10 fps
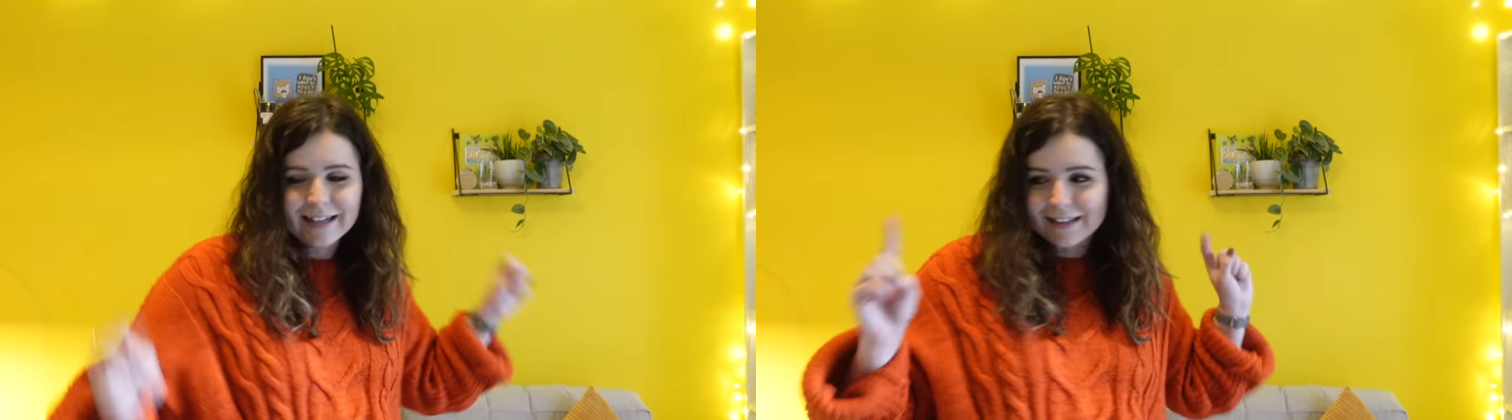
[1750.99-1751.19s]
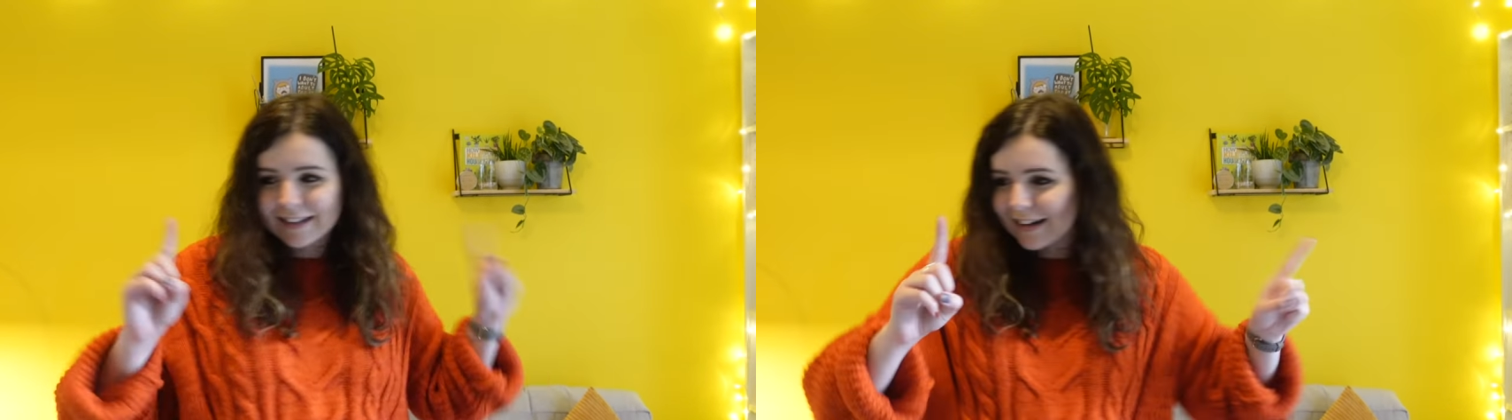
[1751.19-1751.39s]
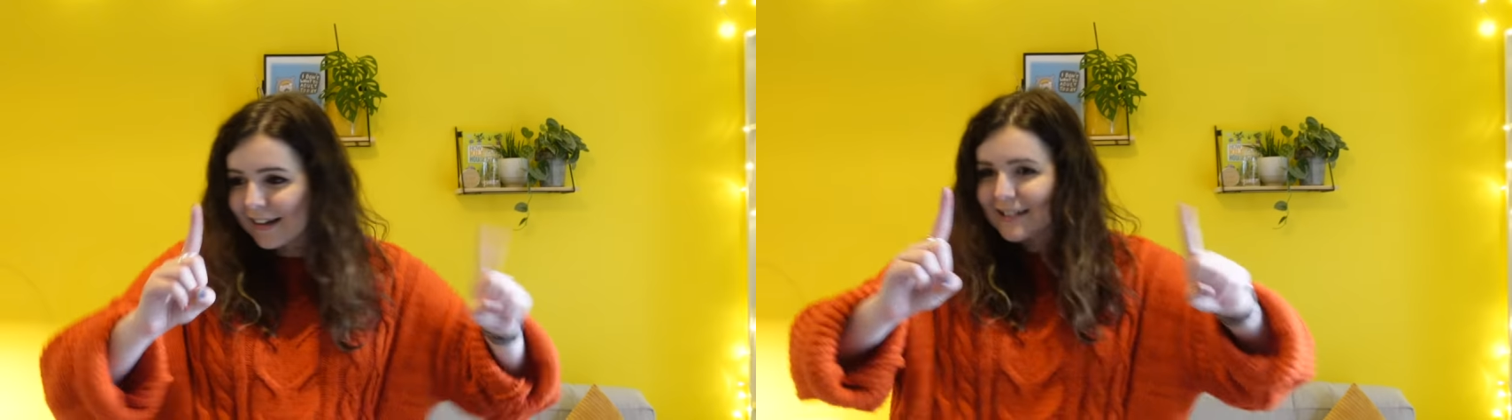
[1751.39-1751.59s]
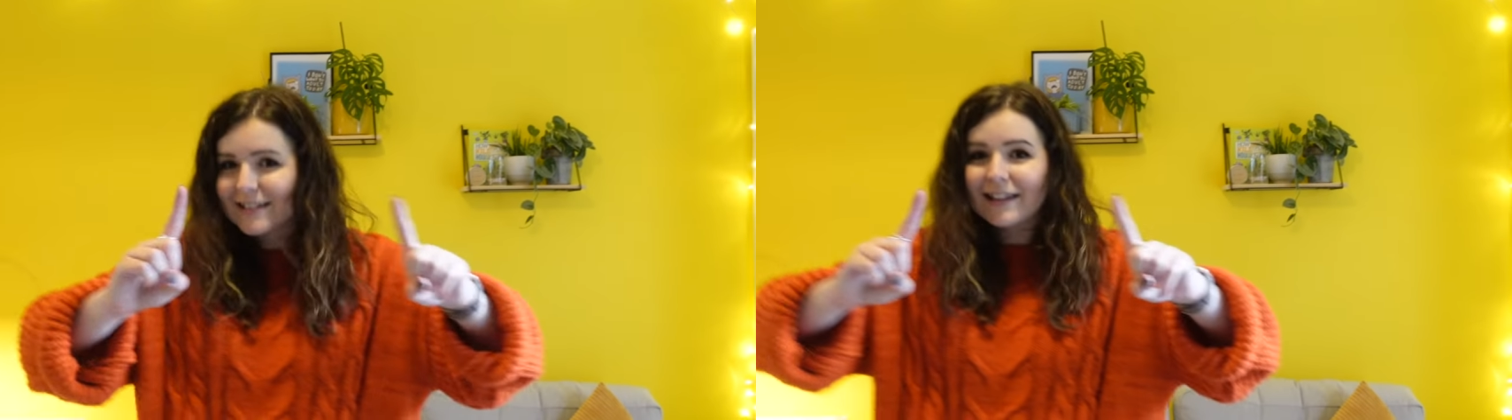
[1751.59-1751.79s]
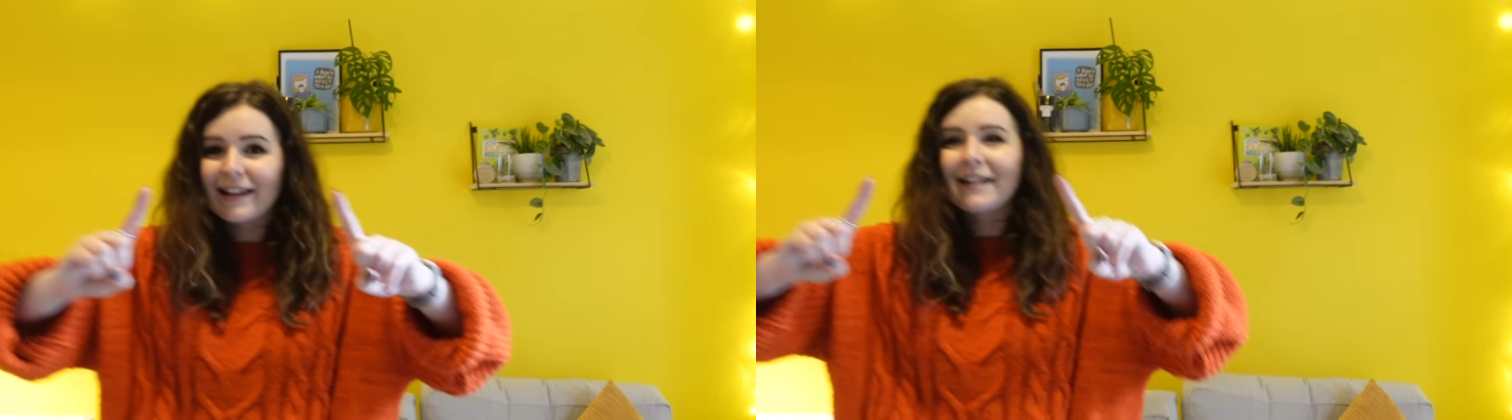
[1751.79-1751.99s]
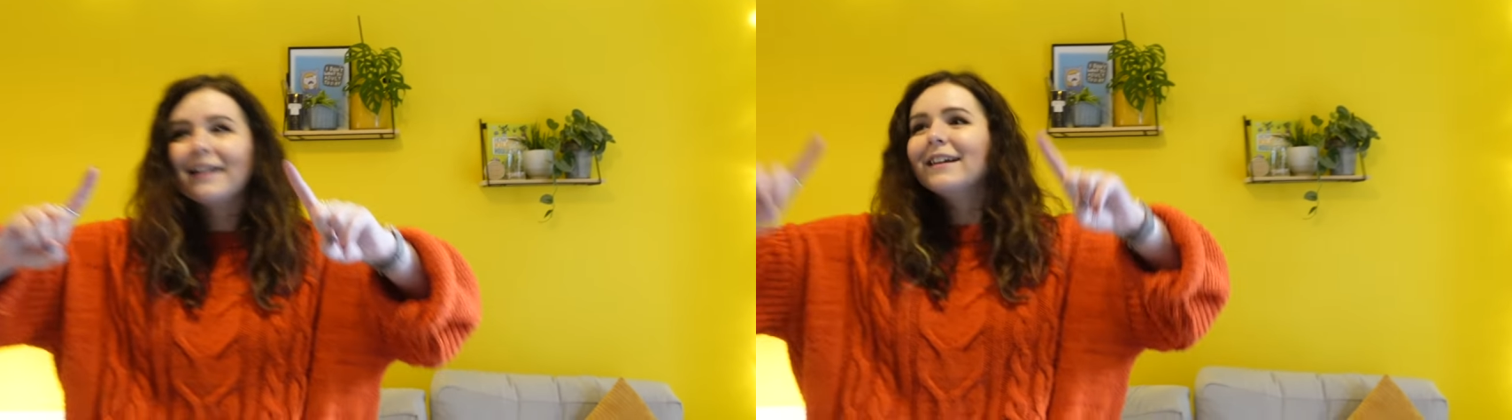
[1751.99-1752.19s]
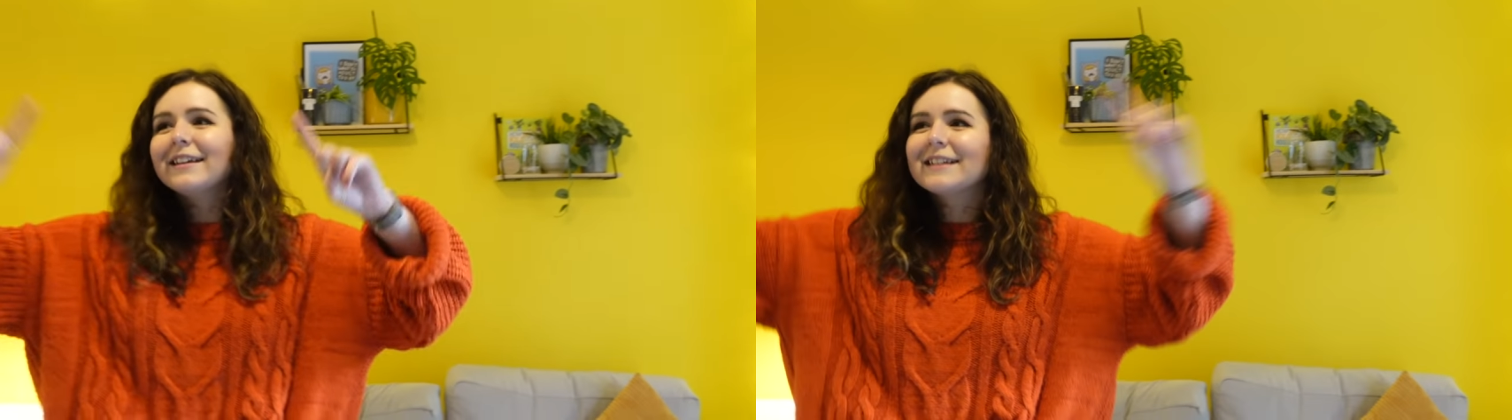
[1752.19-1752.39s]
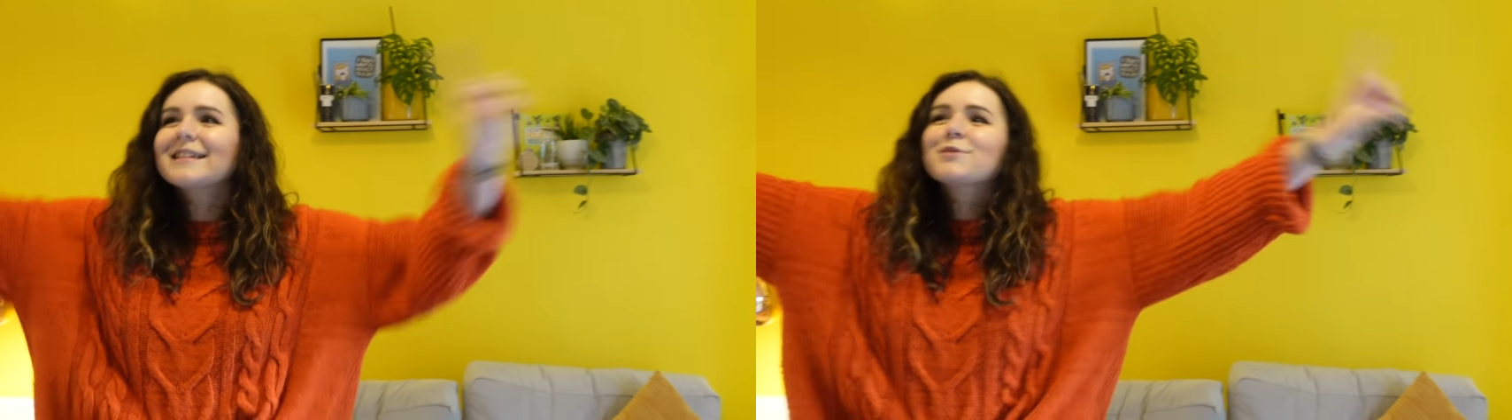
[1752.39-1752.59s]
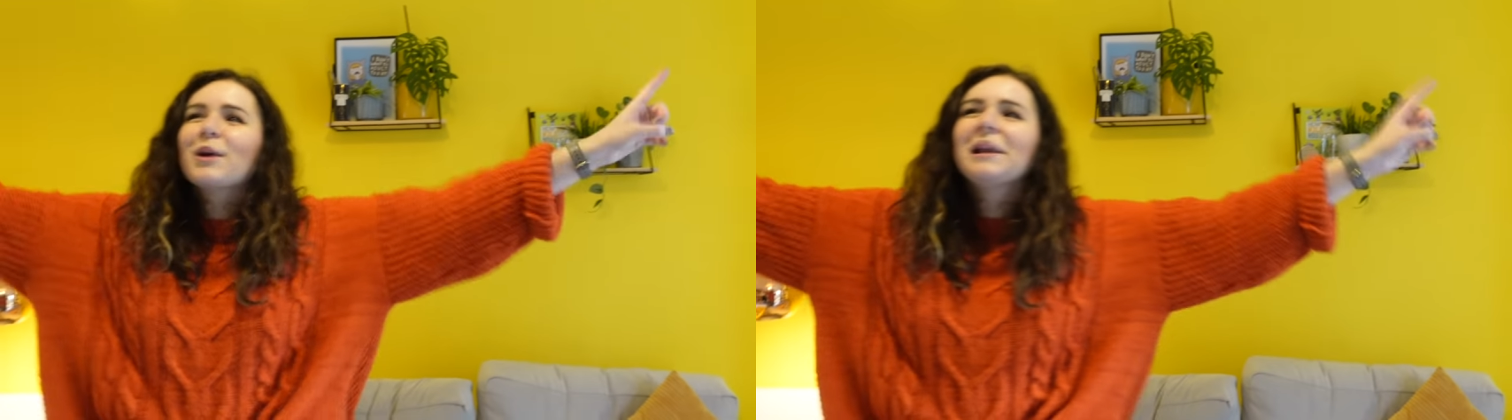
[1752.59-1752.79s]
And then lastly, yes that's right,